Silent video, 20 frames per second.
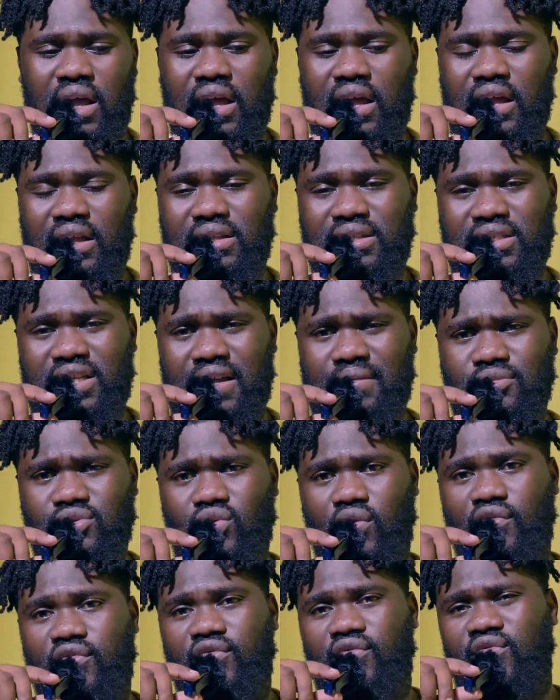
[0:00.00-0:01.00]
in terms
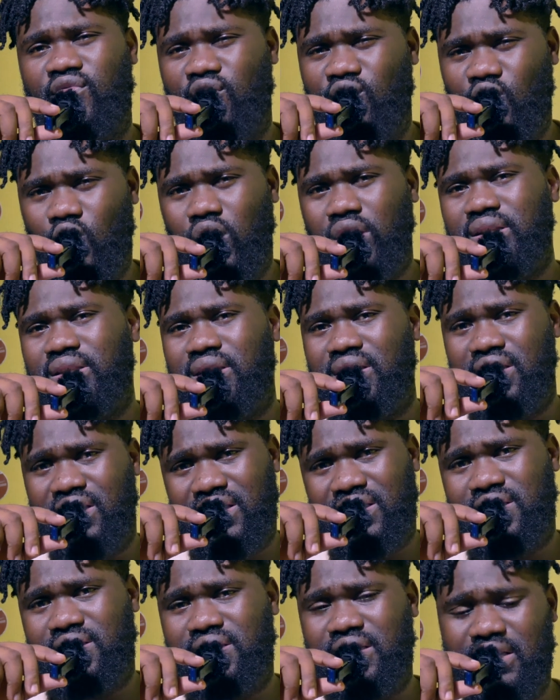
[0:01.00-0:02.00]
of what
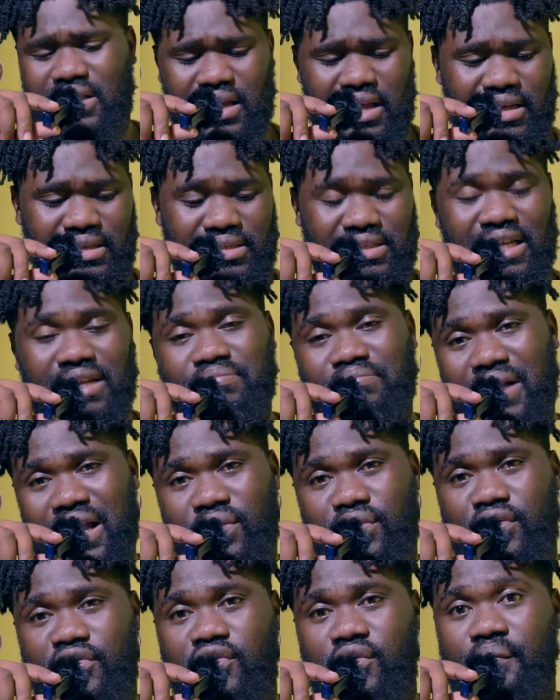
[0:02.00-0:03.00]
this exact
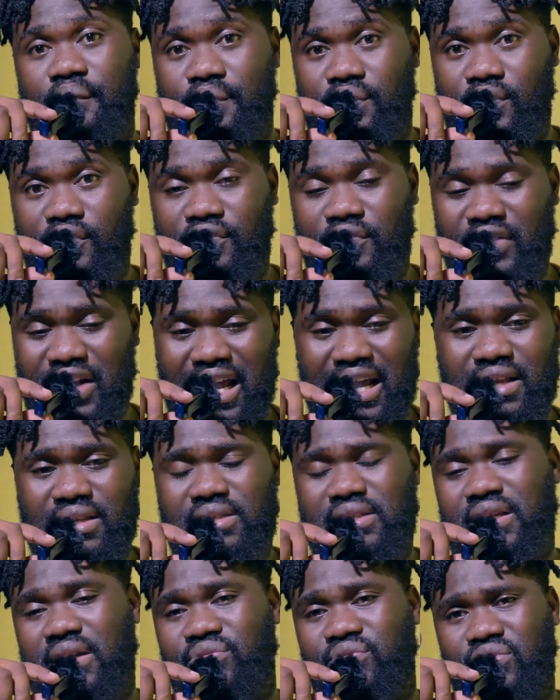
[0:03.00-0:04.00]
microphone
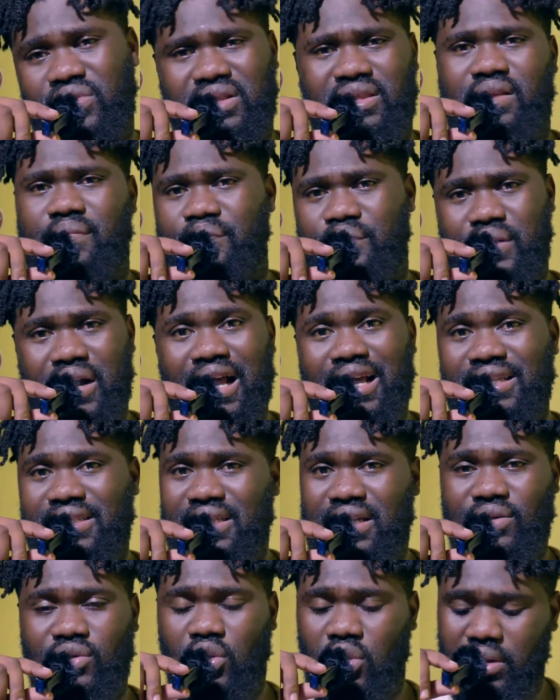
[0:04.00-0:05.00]
provides with the price
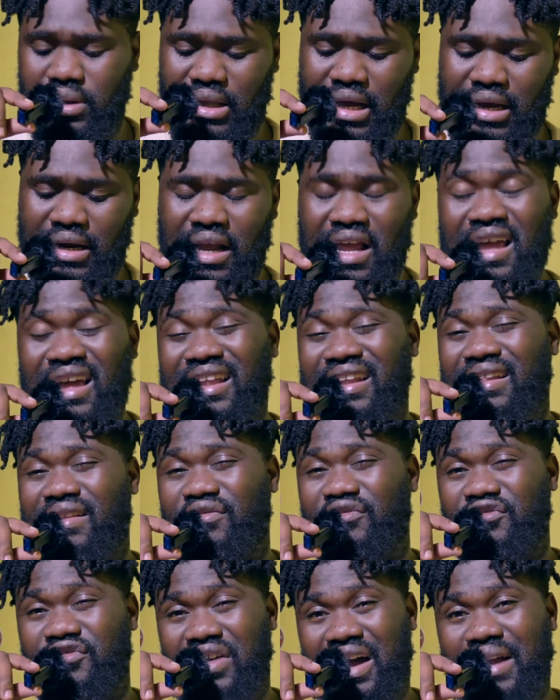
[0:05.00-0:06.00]
and all that. The
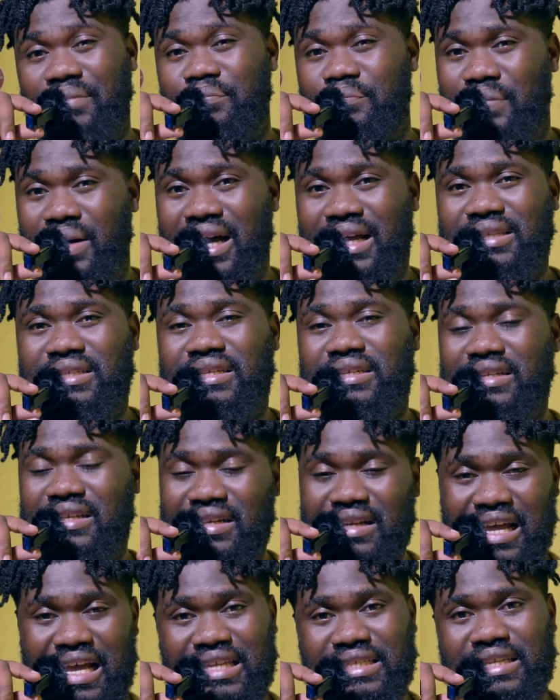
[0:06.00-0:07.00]
fun part and the
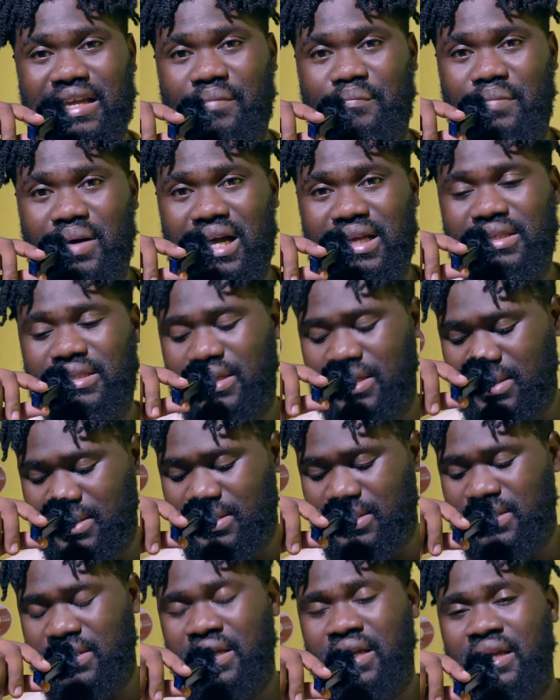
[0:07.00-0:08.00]
nicer part
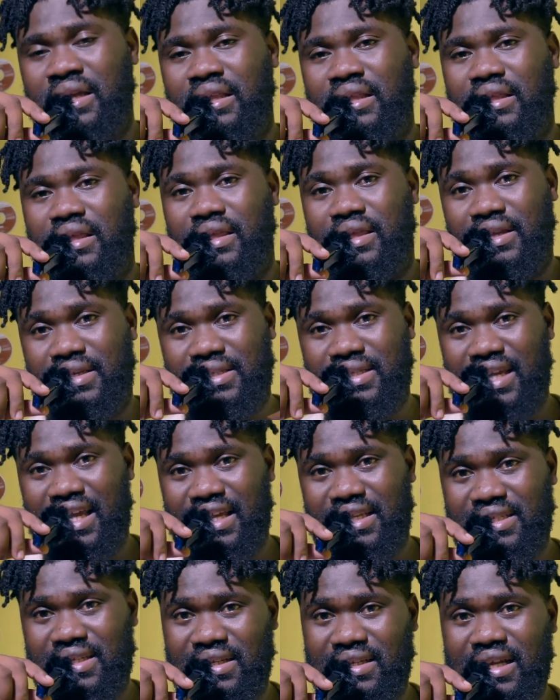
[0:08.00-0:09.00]
is this
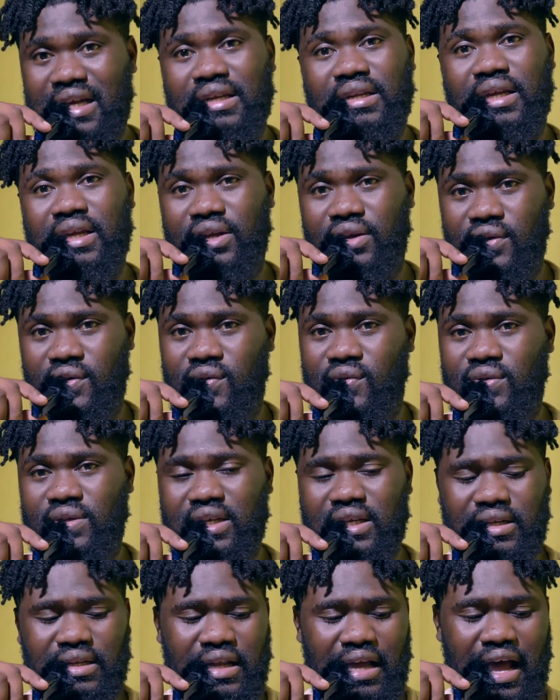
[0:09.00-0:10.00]
casing that they
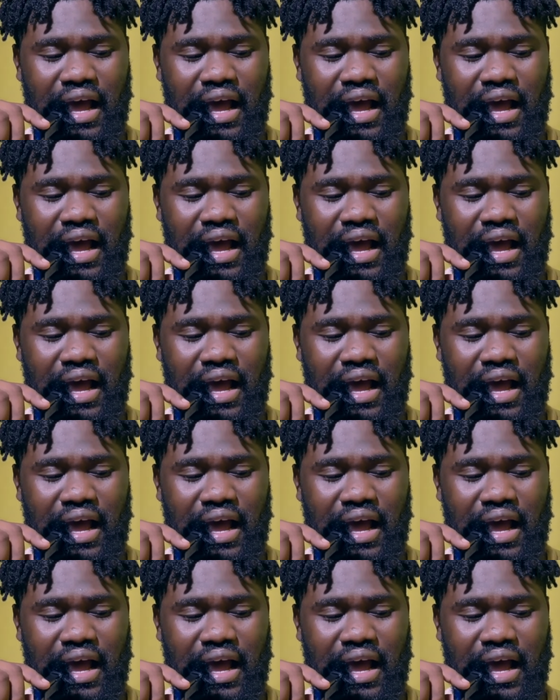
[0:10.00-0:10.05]
included.